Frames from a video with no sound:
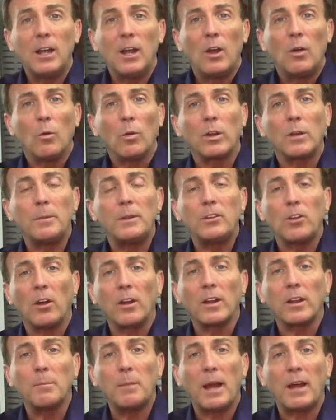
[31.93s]
we're going to be
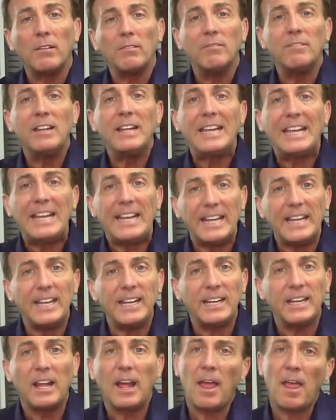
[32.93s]
talking about
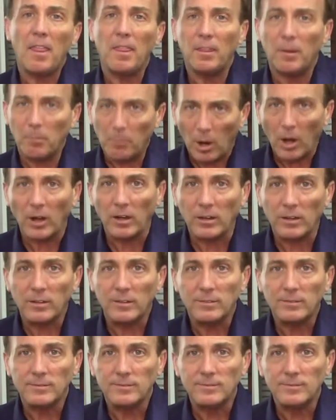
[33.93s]
hitting the mark.